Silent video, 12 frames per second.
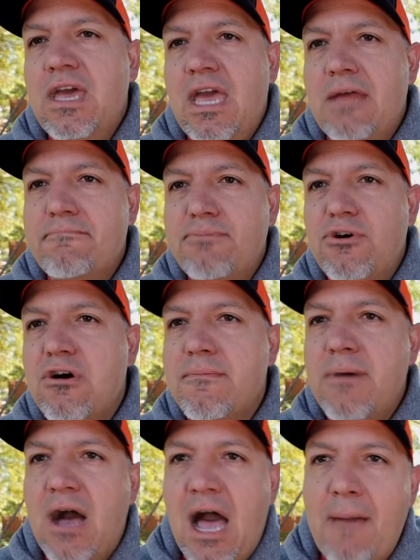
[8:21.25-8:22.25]
and
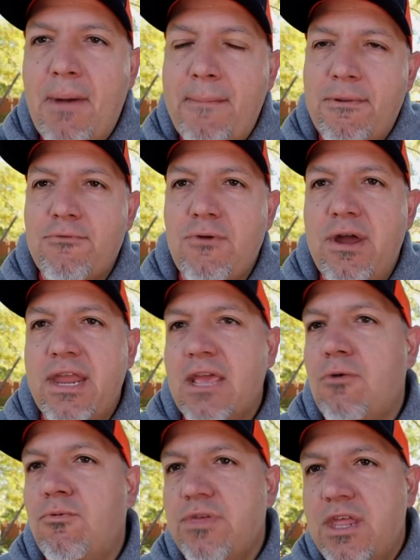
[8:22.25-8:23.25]
boom, I'm up and
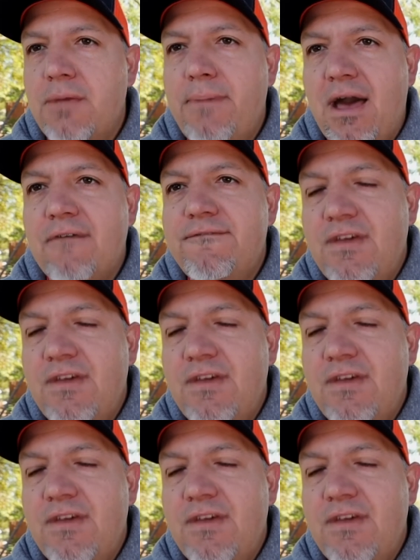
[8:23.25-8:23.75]
running within about